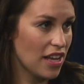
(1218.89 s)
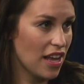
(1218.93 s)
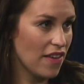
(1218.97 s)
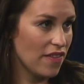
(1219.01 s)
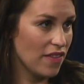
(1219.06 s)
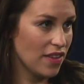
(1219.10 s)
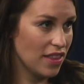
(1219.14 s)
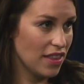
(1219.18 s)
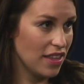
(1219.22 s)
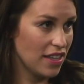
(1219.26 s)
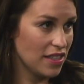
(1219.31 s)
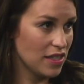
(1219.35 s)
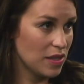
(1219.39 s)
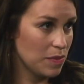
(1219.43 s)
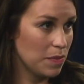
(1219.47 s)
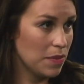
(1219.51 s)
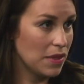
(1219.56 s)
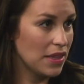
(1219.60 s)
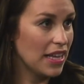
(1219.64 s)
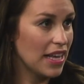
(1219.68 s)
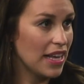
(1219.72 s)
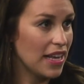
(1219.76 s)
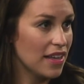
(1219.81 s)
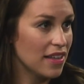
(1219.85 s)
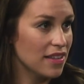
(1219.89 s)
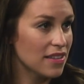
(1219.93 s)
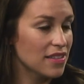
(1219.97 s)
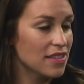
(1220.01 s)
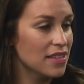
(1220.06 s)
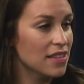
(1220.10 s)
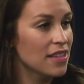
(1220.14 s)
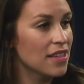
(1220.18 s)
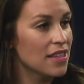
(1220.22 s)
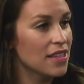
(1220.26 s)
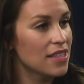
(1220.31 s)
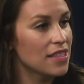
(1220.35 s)
having these
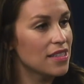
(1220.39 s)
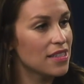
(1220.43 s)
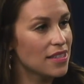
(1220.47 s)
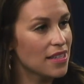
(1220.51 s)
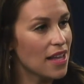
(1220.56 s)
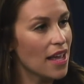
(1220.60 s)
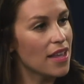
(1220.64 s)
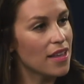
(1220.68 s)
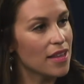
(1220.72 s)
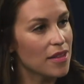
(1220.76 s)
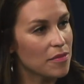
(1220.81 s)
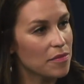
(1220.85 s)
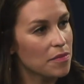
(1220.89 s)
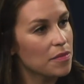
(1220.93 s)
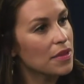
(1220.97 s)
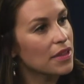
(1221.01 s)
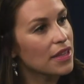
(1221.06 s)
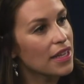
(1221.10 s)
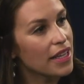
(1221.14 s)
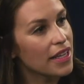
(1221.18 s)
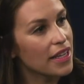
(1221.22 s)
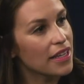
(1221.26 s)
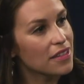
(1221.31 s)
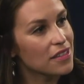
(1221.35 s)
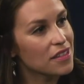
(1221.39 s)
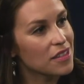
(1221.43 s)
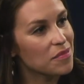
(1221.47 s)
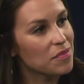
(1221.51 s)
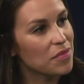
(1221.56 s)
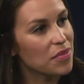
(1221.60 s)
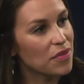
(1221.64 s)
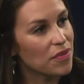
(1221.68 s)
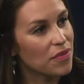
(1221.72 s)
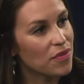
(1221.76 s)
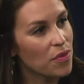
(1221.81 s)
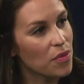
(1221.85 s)
plans set in place
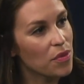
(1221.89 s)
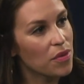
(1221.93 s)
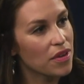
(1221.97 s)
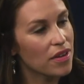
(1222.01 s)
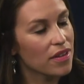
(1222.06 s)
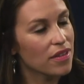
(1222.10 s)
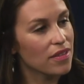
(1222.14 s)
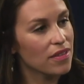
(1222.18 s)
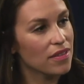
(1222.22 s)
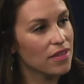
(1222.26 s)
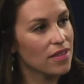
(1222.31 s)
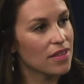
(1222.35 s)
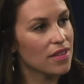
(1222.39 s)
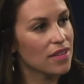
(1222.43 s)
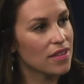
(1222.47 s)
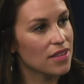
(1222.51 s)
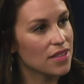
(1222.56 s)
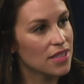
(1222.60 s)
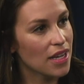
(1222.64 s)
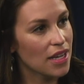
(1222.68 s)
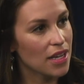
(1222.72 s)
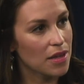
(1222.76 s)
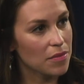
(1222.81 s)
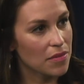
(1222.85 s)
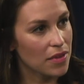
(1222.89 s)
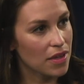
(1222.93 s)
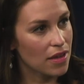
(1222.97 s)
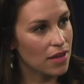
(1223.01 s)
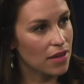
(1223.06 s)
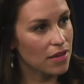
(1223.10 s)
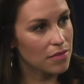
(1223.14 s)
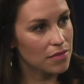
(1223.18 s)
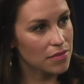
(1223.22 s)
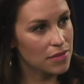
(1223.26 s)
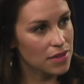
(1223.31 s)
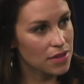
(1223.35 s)
before the time
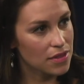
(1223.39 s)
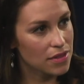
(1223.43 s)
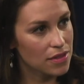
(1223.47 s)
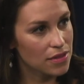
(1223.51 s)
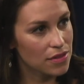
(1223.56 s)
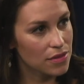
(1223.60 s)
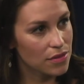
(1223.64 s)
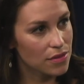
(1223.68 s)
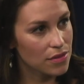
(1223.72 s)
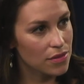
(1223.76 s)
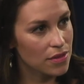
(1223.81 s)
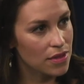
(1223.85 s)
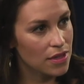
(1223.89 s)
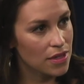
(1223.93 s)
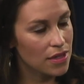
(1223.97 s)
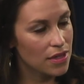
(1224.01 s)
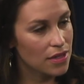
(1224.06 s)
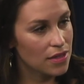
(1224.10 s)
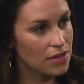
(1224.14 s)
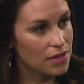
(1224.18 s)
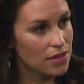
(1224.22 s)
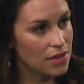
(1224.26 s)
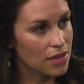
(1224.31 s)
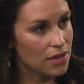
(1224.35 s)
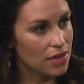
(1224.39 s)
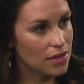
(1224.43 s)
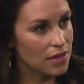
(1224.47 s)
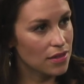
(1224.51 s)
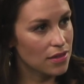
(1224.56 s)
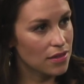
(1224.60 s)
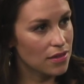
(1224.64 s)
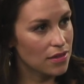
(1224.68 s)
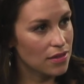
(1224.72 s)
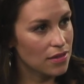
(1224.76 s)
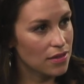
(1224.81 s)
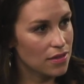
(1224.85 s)
comes to
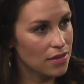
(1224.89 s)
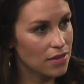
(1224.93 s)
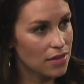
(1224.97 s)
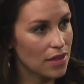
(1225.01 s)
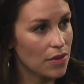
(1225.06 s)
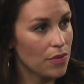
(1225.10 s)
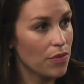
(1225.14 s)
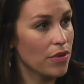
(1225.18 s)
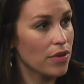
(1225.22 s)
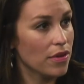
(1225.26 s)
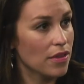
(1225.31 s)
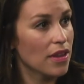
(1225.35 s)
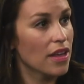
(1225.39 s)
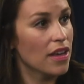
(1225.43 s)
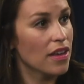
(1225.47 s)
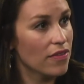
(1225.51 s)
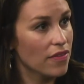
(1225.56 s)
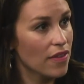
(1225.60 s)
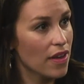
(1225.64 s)
that where life